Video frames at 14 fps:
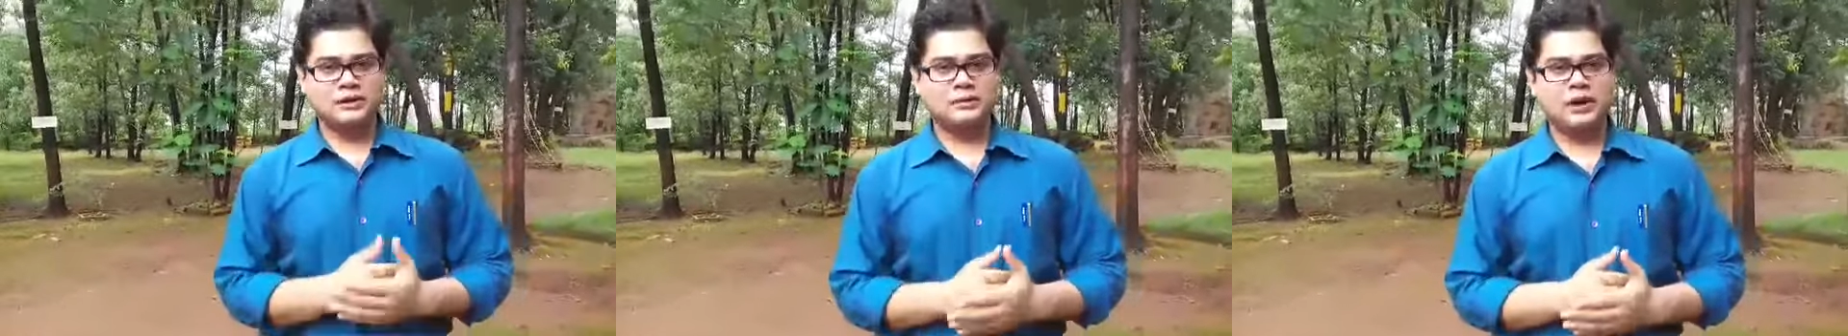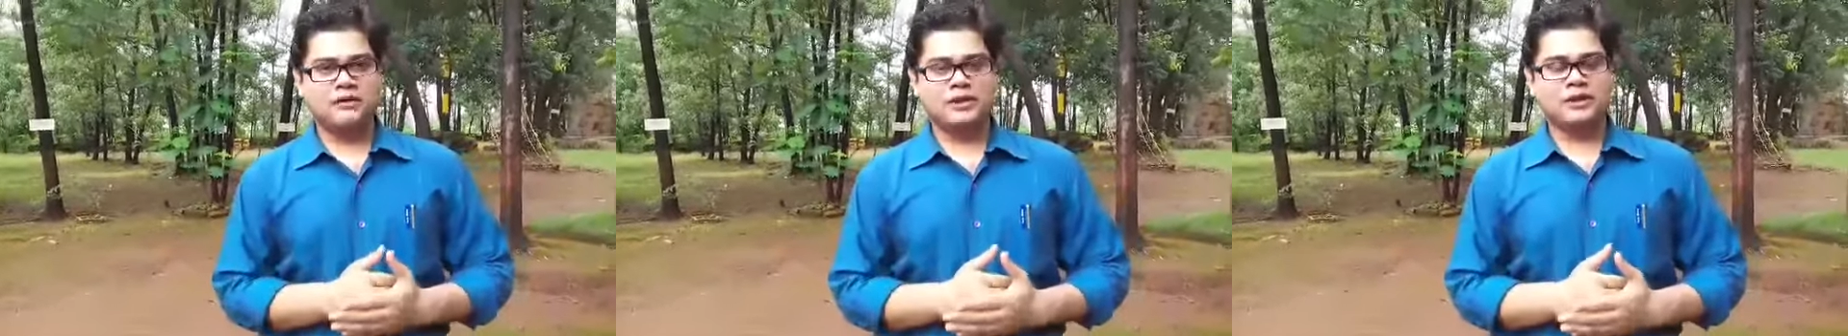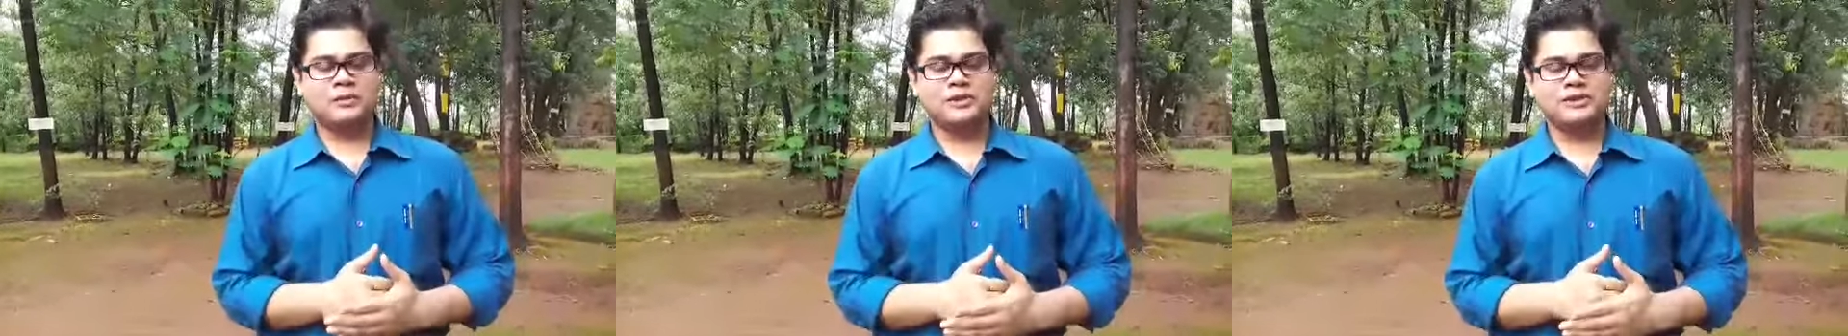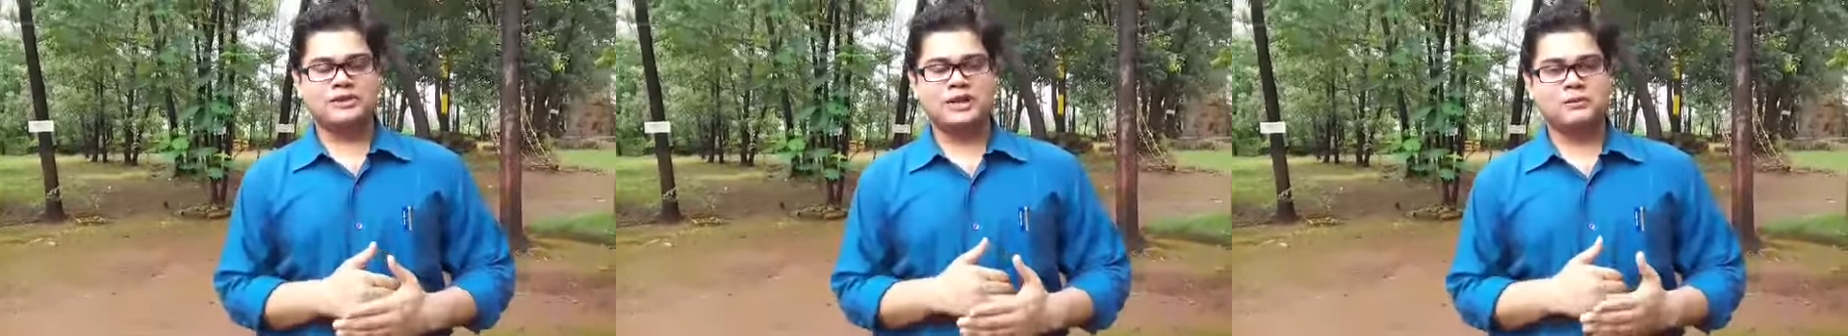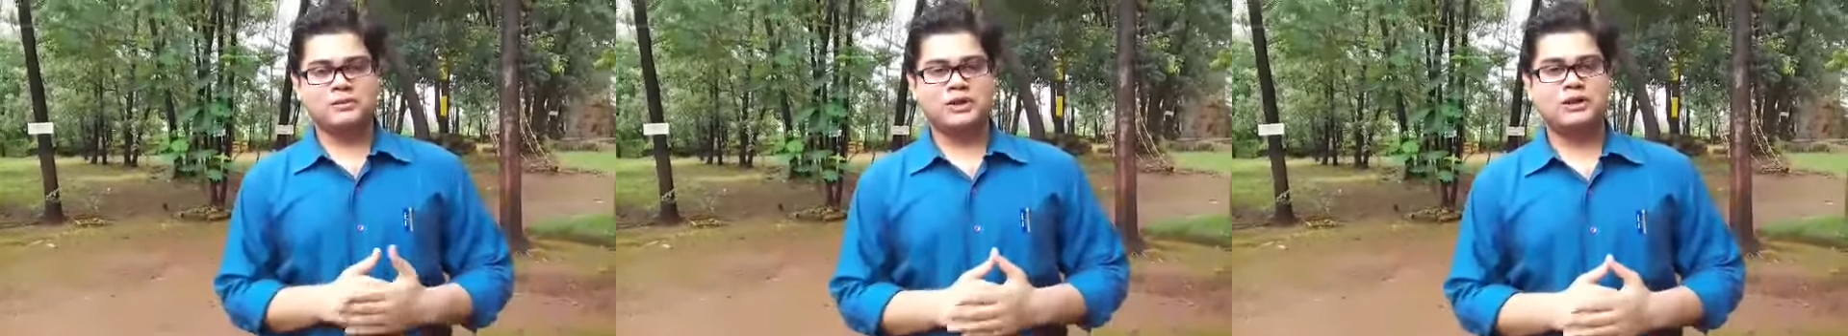Private Limited
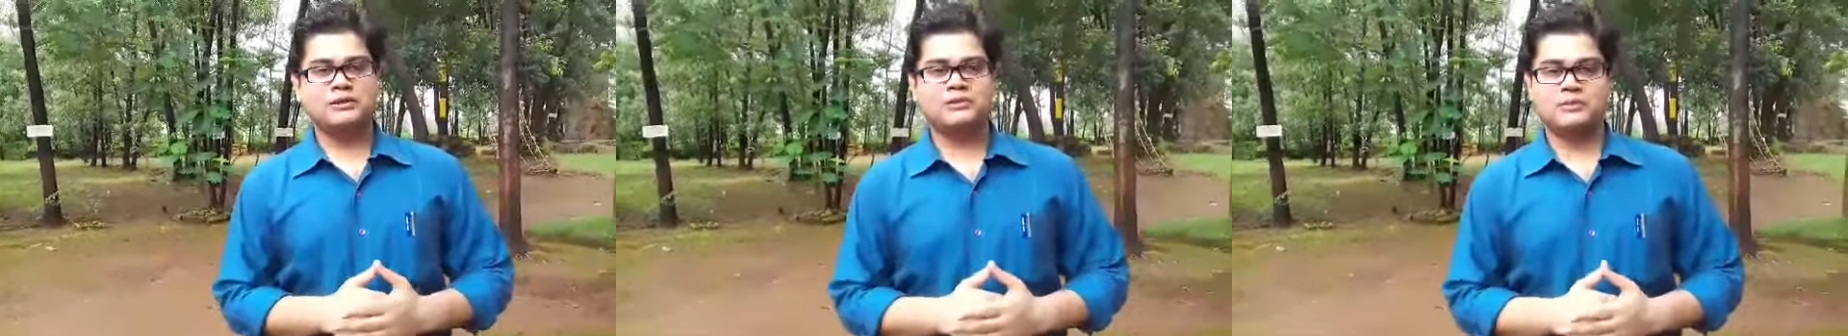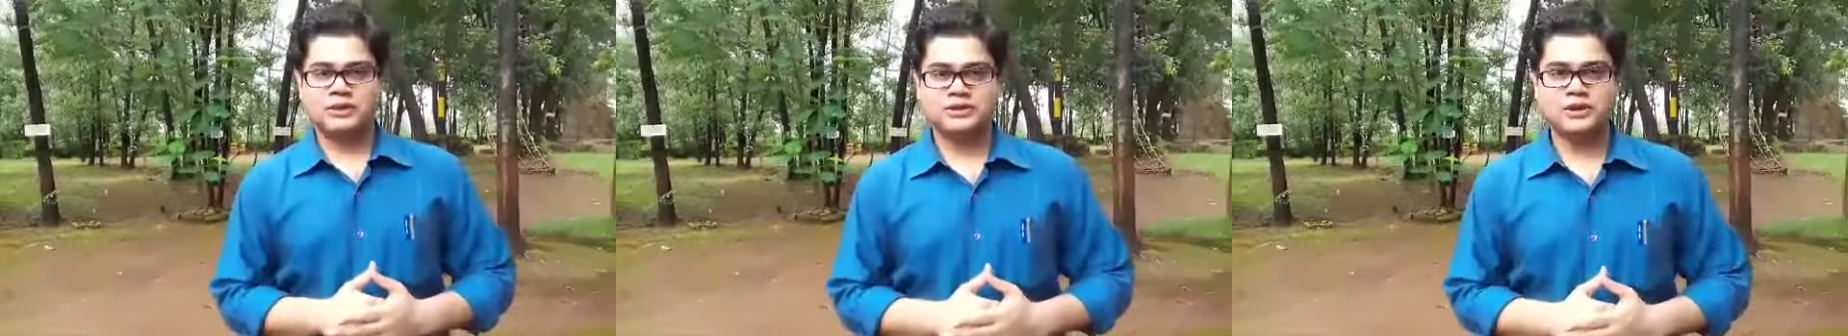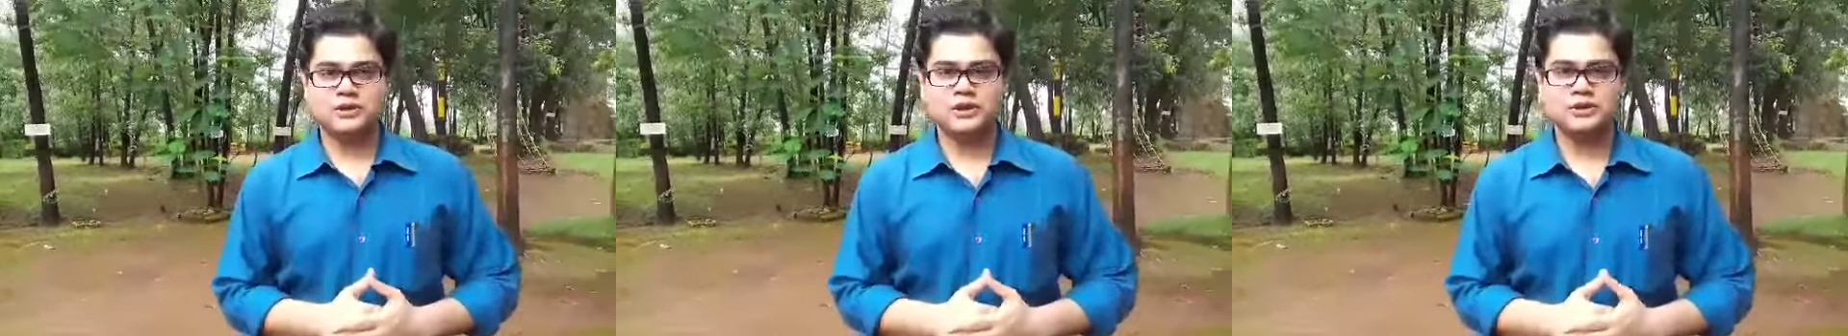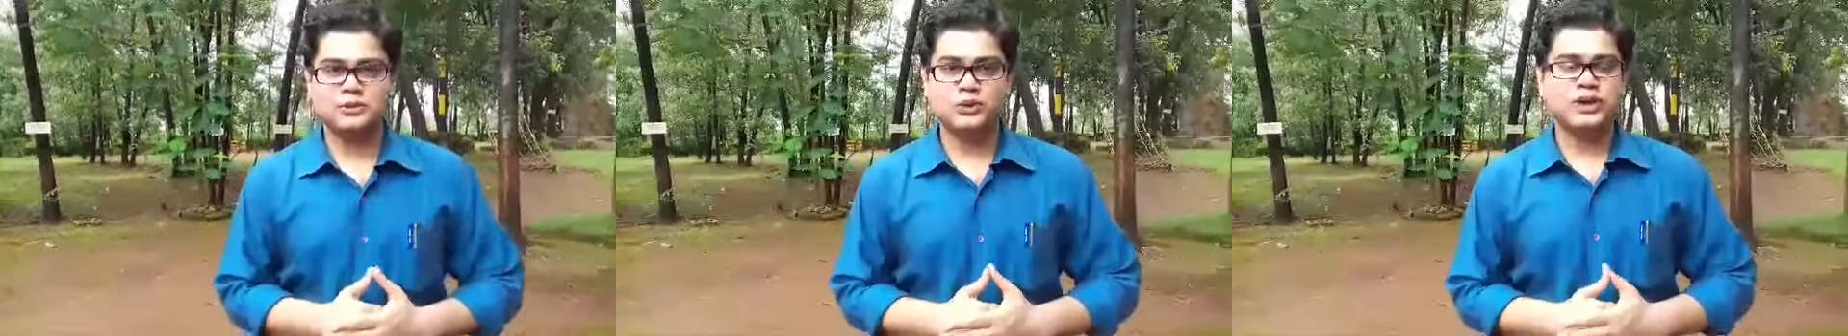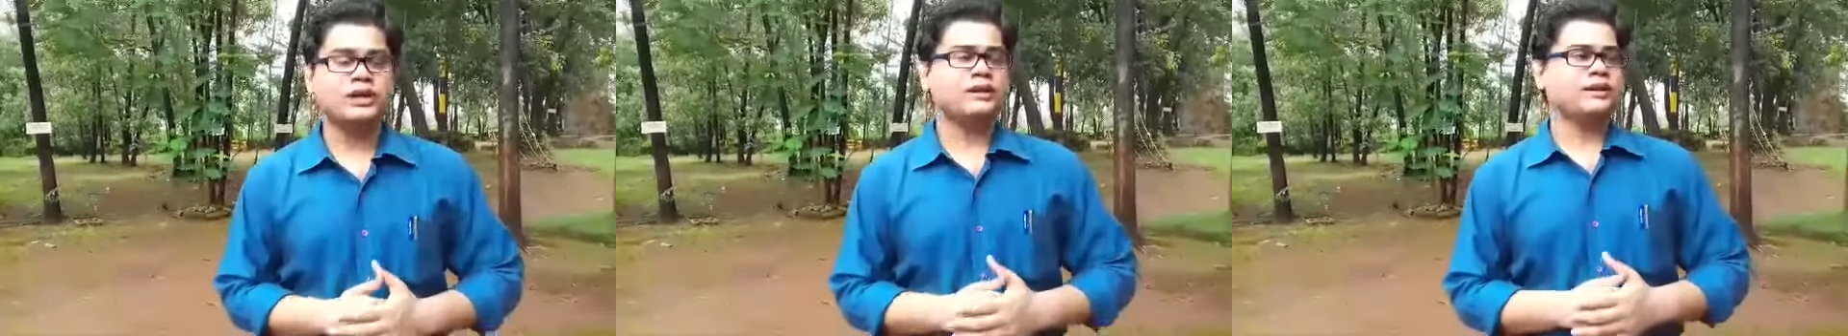company based out in
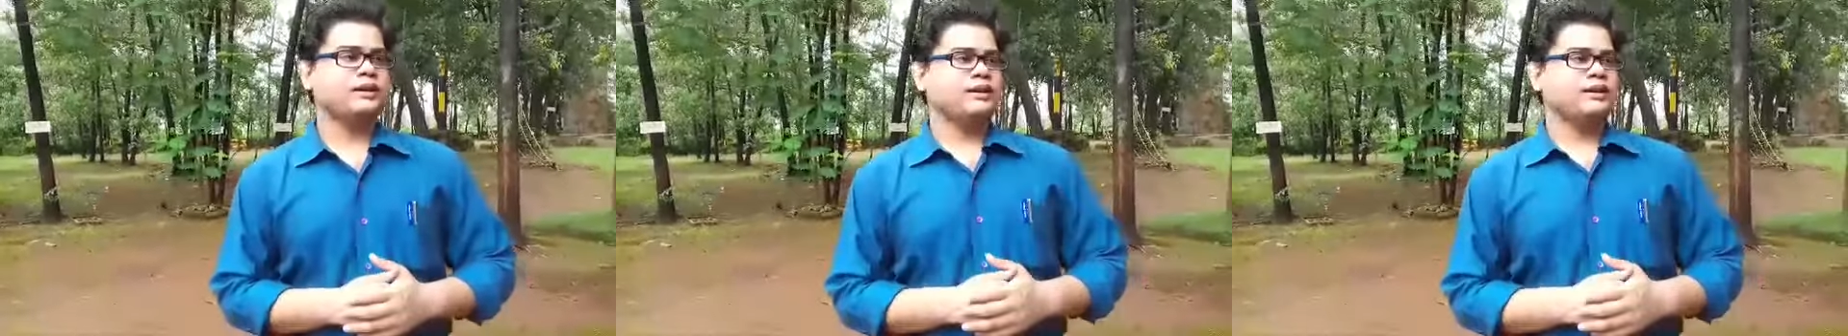Pune.